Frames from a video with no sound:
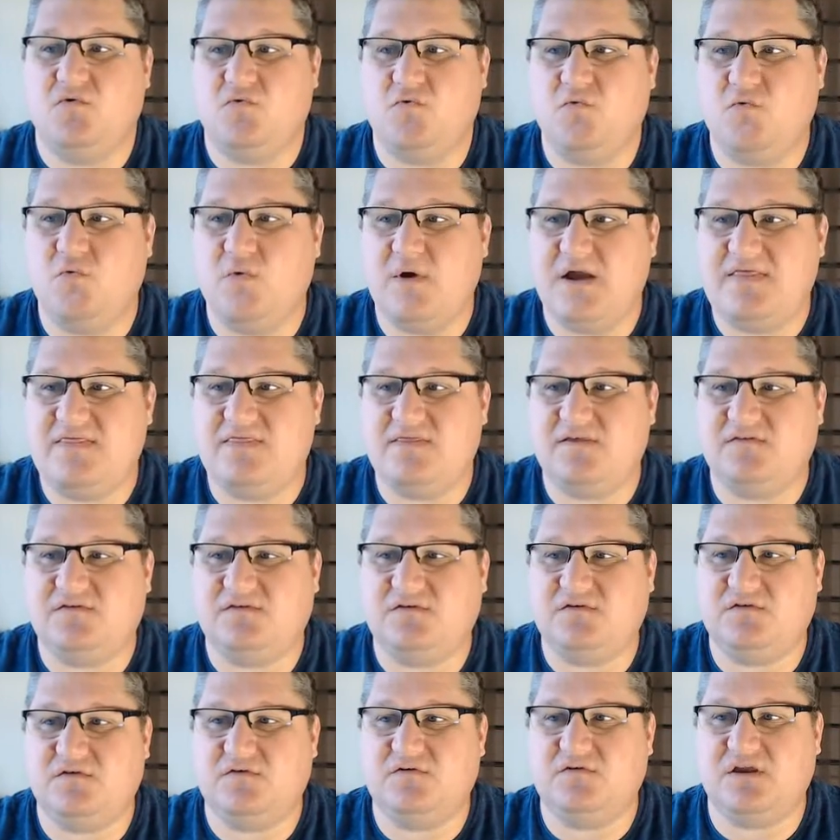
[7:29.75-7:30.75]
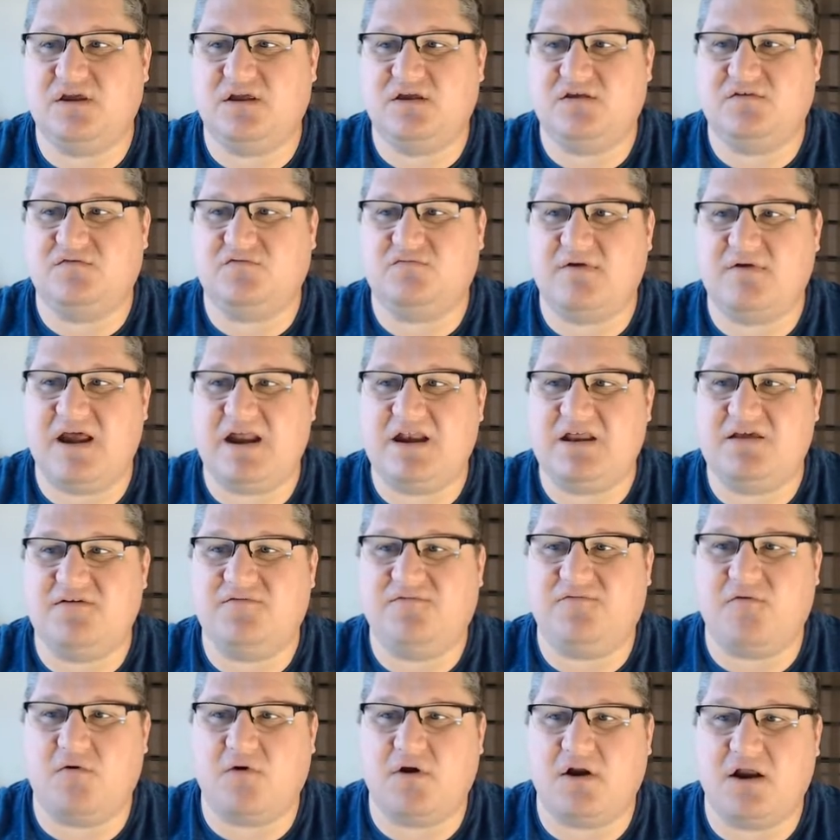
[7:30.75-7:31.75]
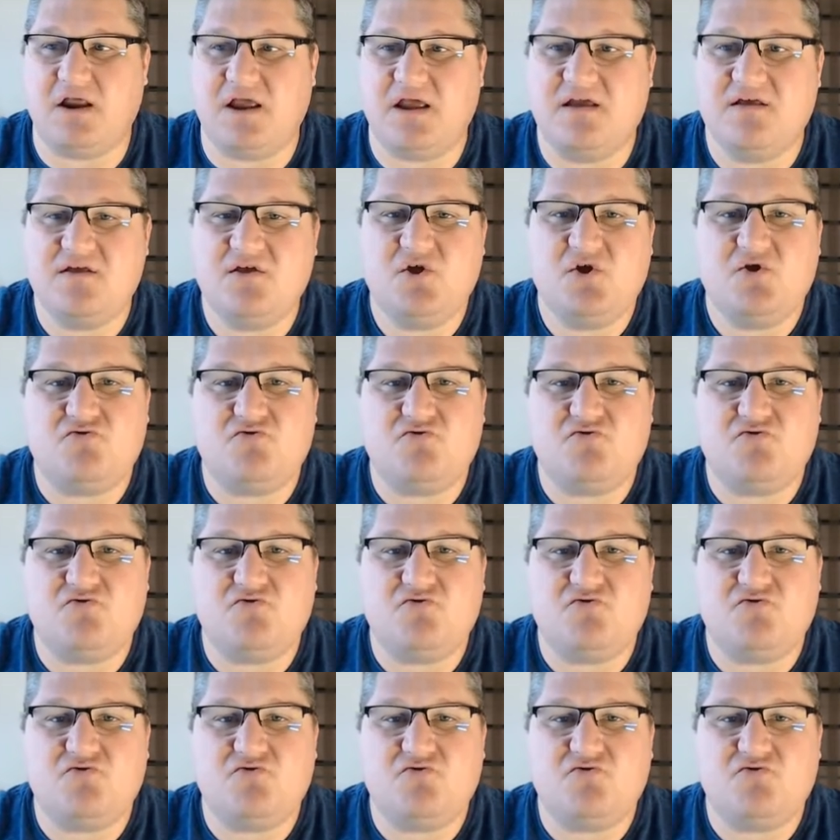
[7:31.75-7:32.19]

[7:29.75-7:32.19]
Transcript: when the student is ready for it,